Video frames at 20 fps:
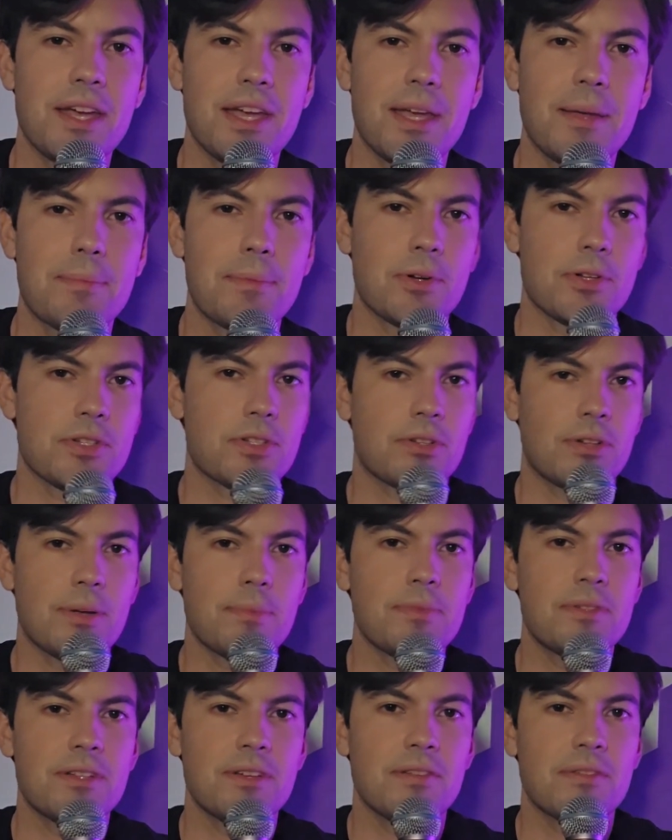a
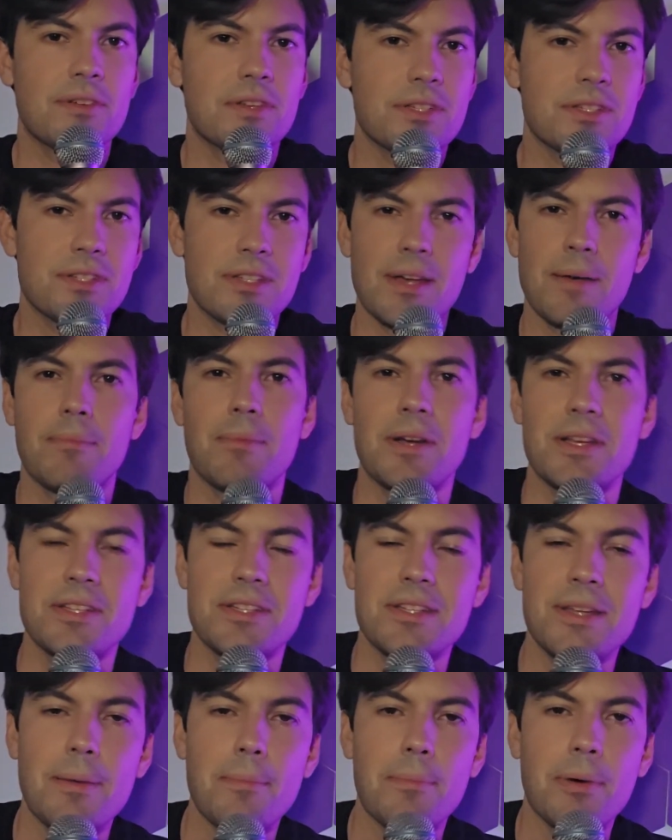prescriptive
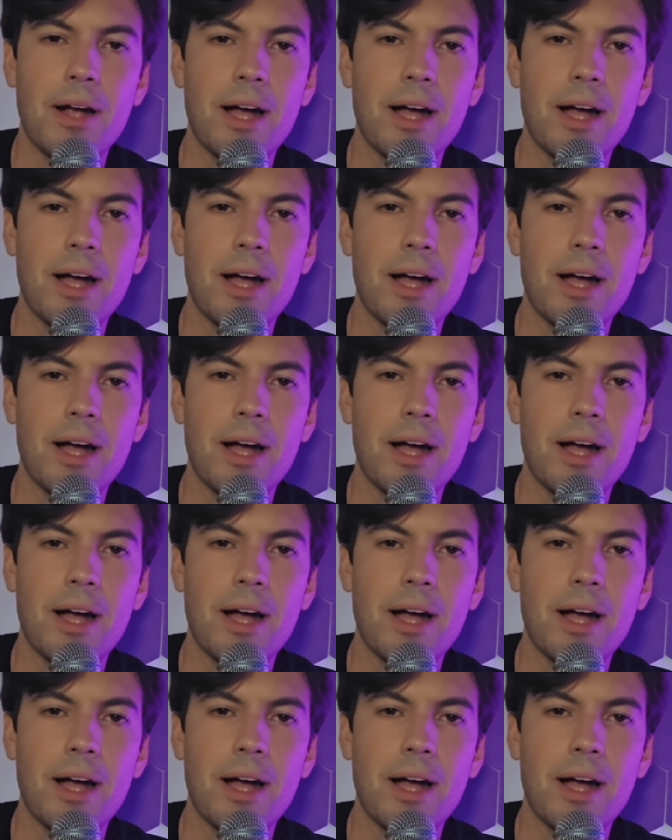step-by-step